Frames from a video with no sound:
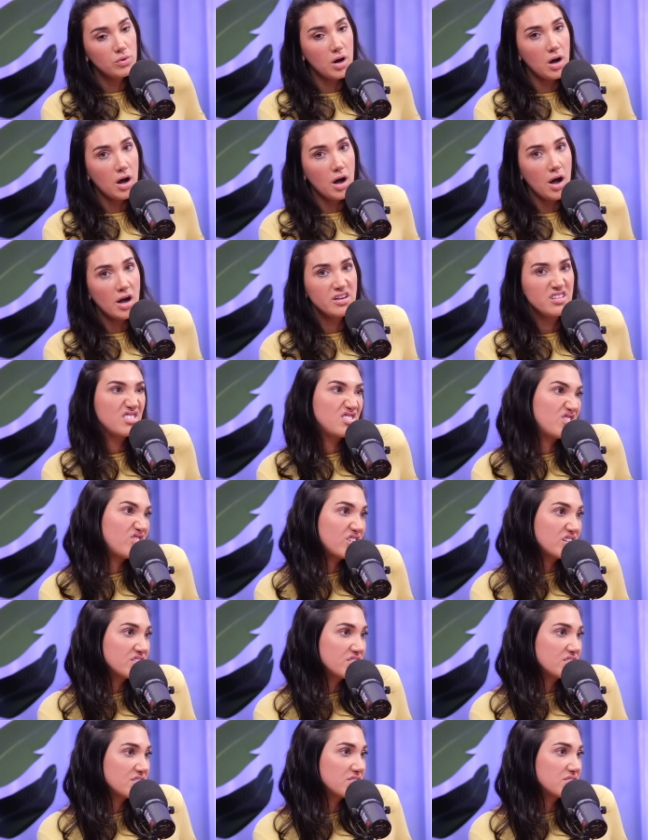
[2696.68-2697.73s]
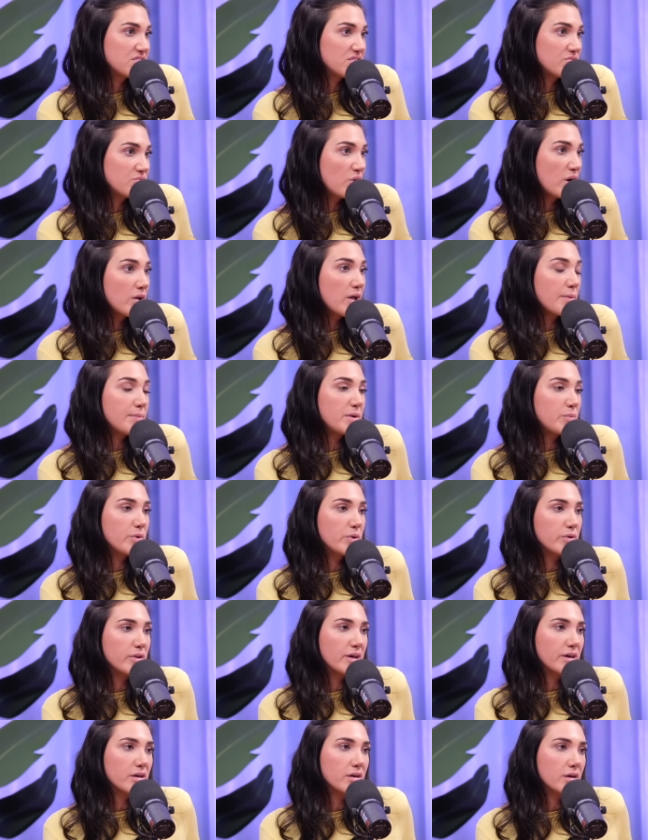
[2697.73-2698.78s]
I did 2 months. Well, I mean, we were
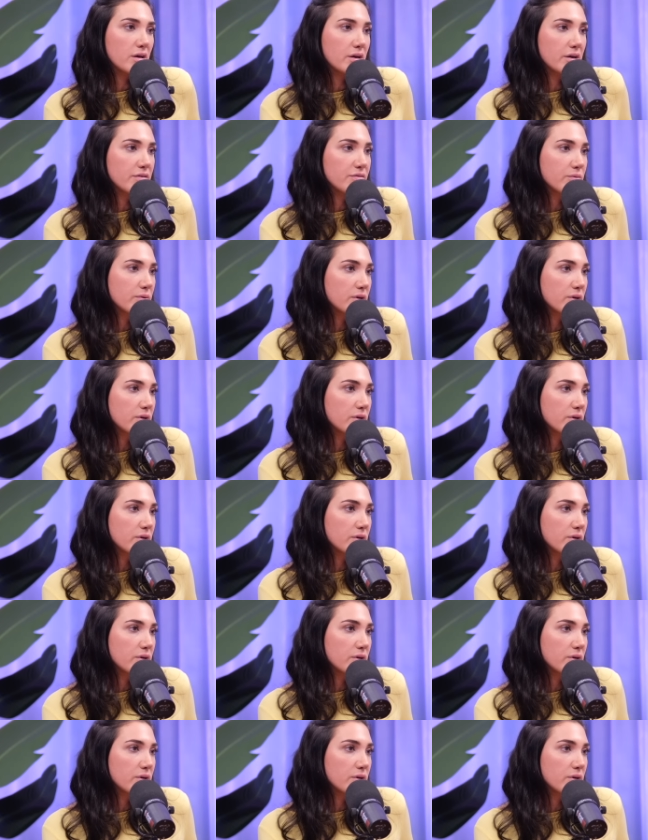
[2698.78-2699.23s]
like, I guess we.